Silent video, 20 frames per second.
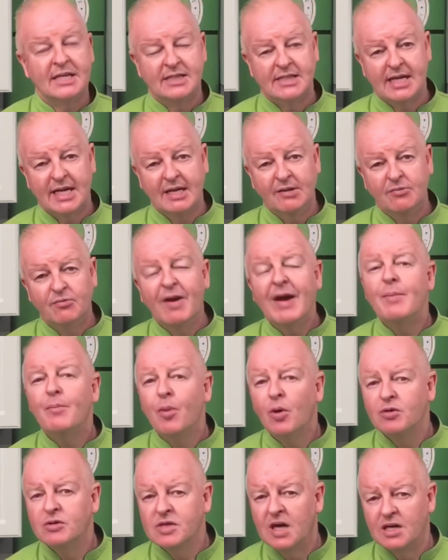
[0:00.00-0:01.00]
say,
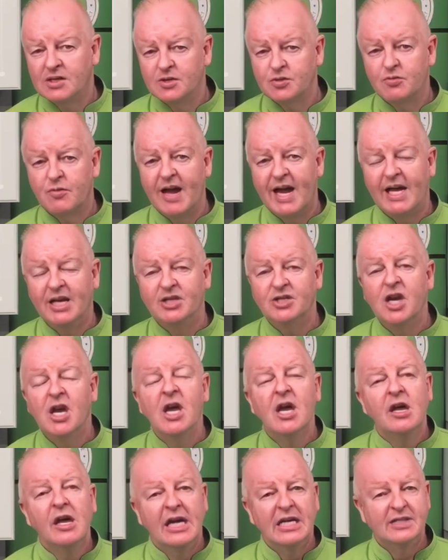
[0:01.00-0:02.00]
Rainbow Dust range
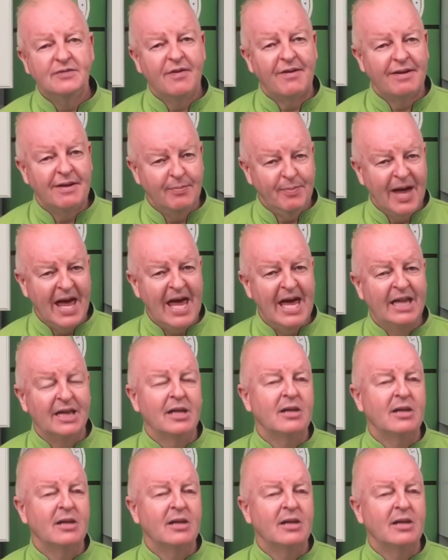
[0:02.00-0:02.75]
is very pale.